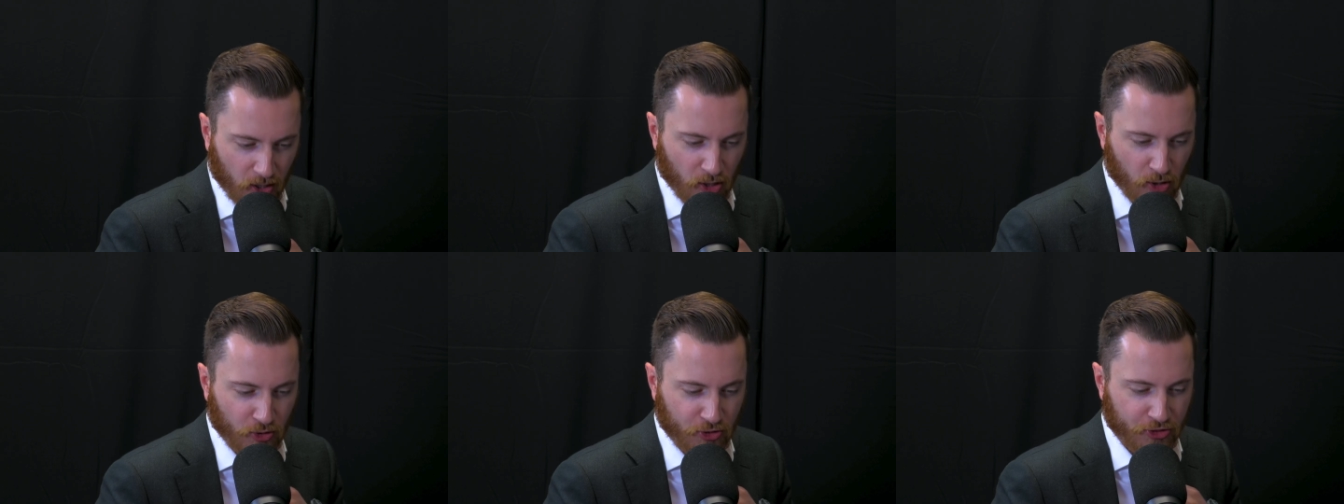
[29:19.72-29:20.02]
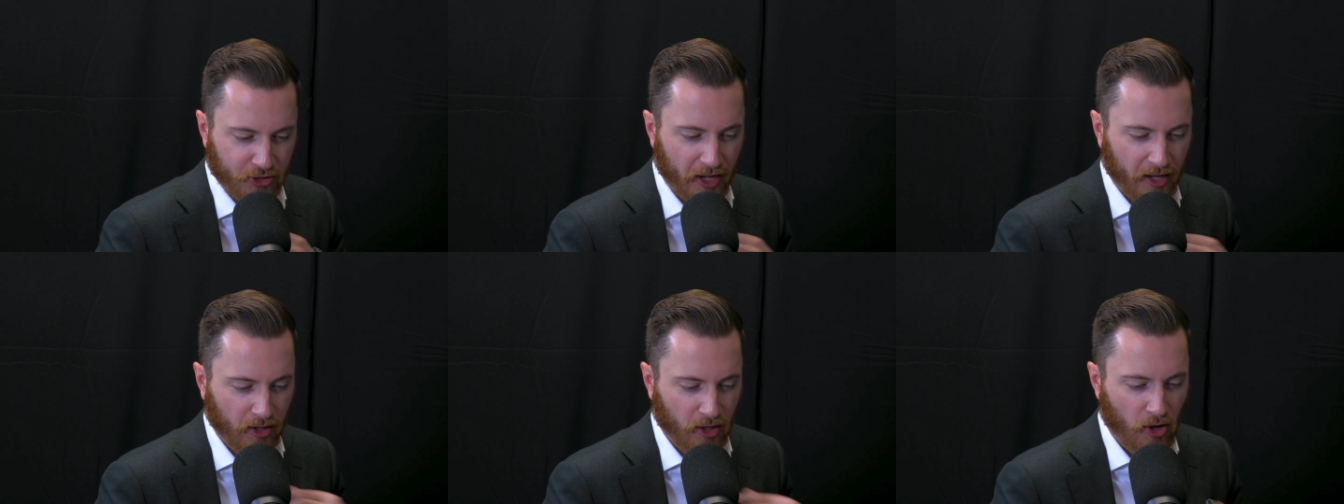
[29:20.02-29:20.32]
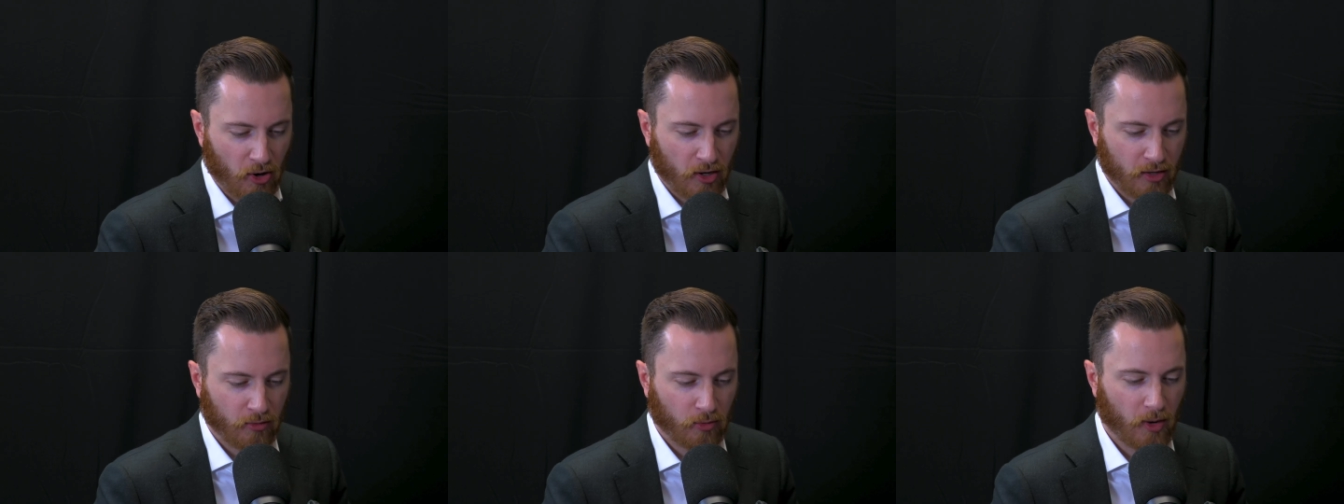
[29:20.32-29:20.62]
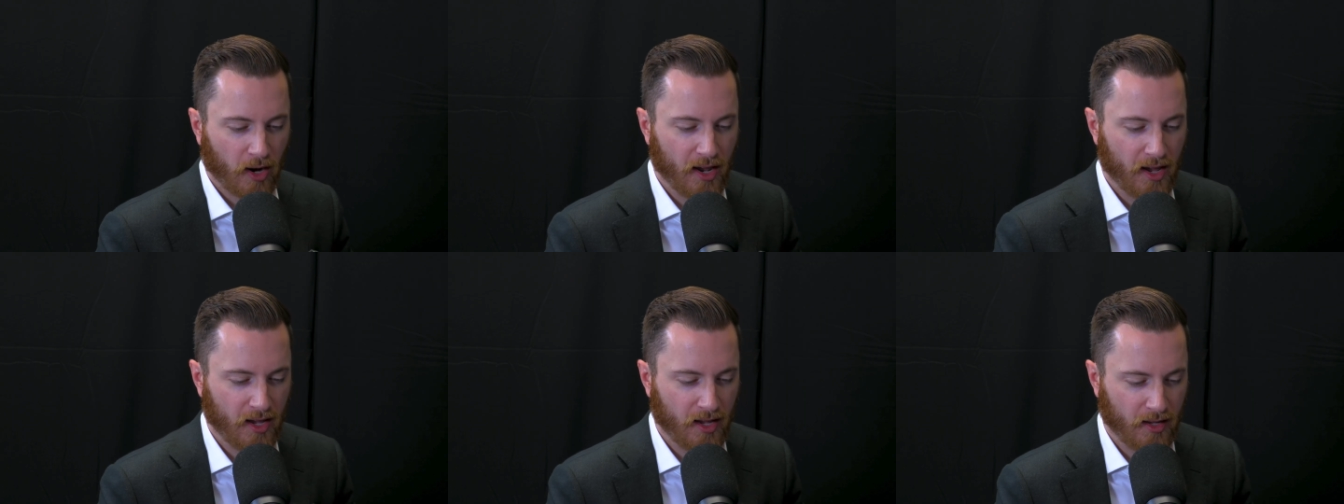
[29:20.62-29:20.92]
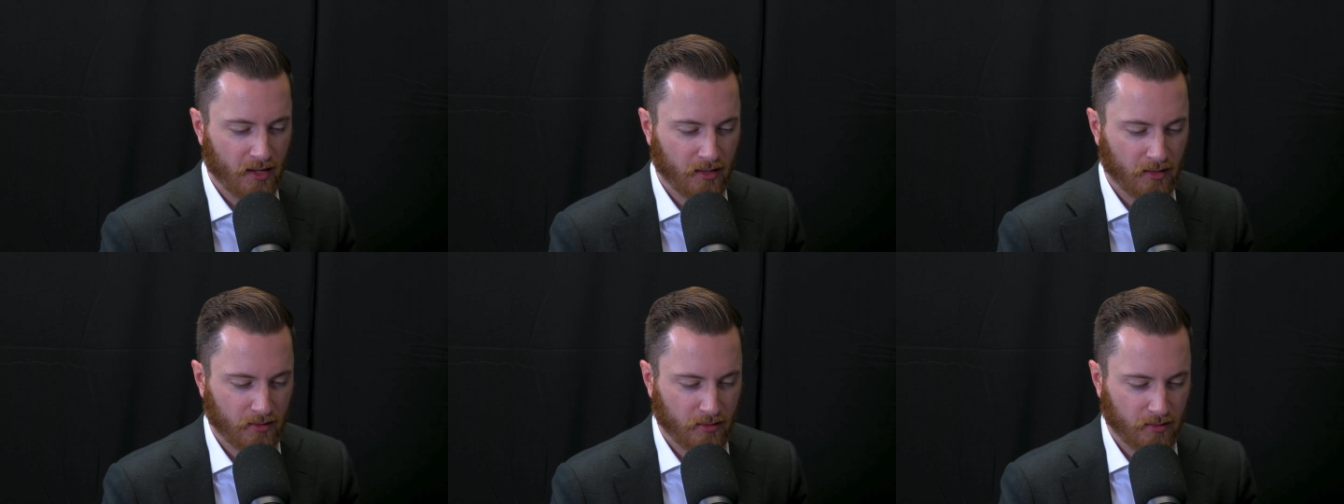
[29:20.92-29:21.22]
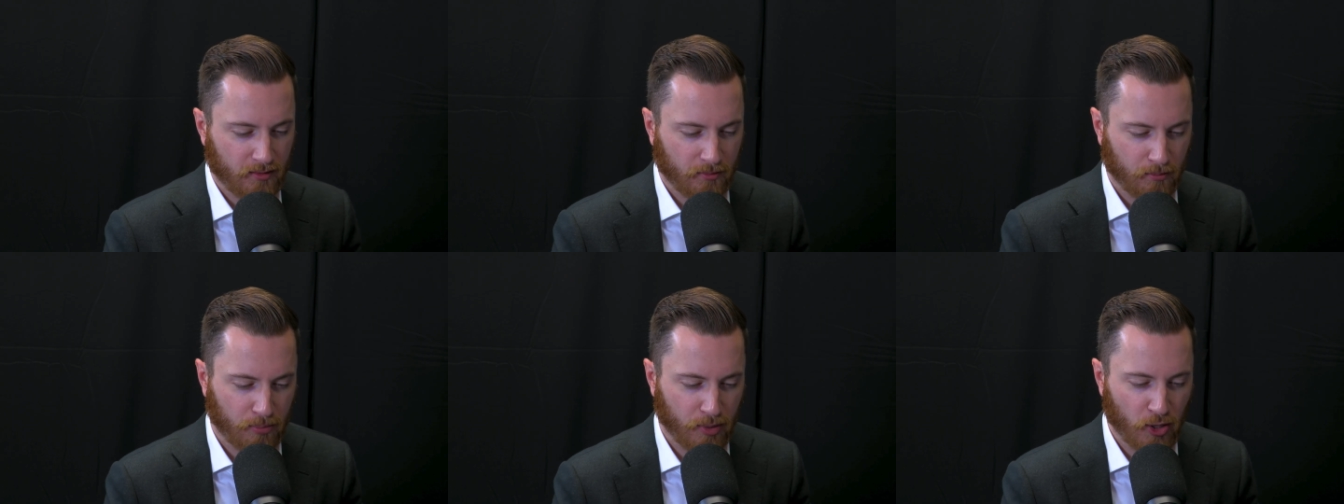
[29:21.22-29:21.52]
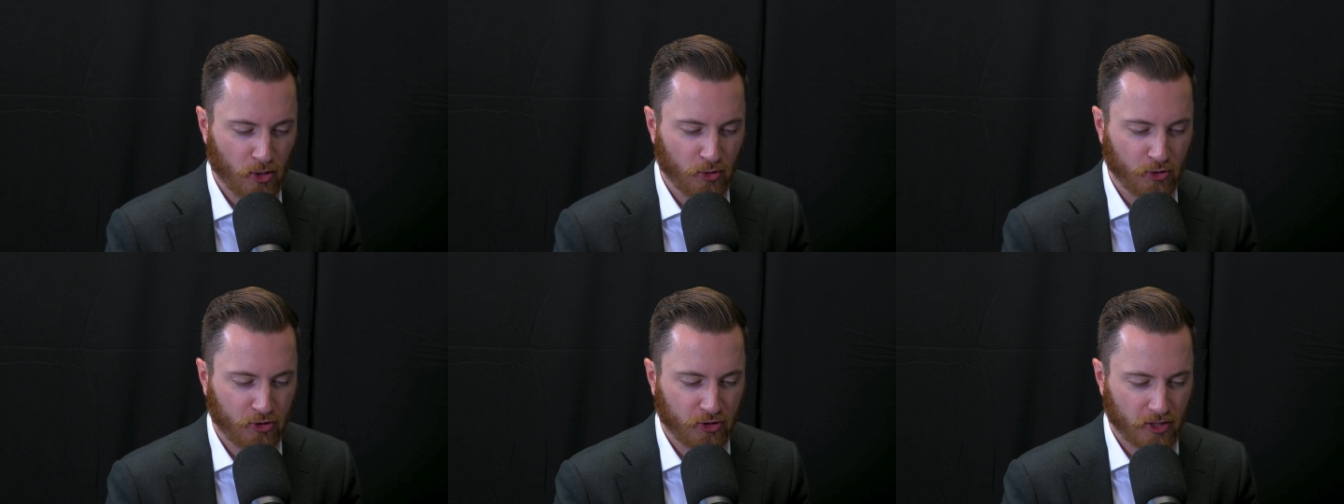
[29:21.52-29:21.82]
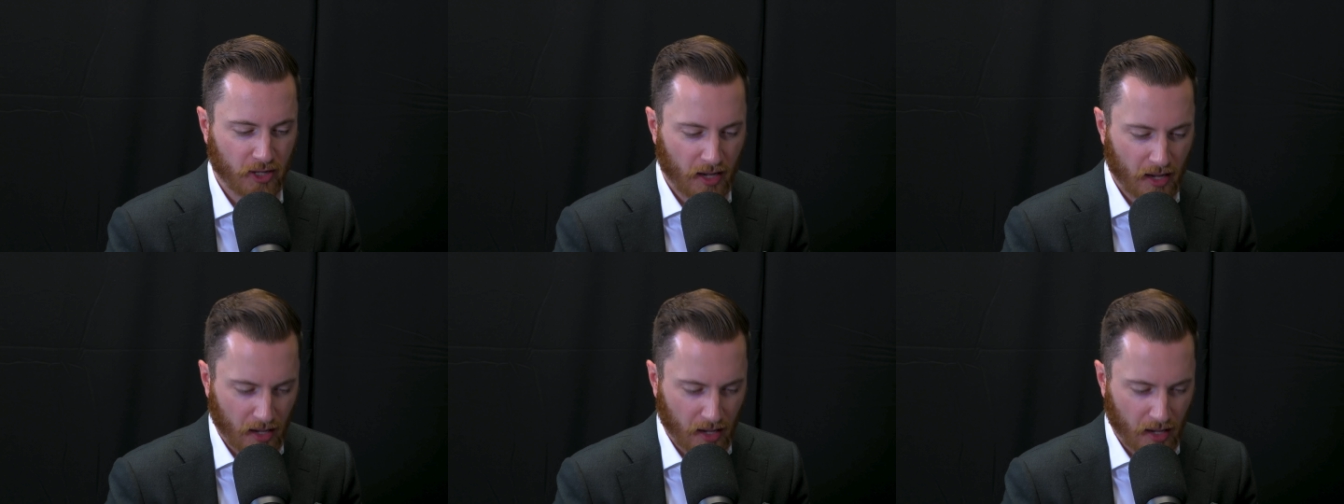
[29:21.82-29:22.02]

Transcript: Othello and Ray, both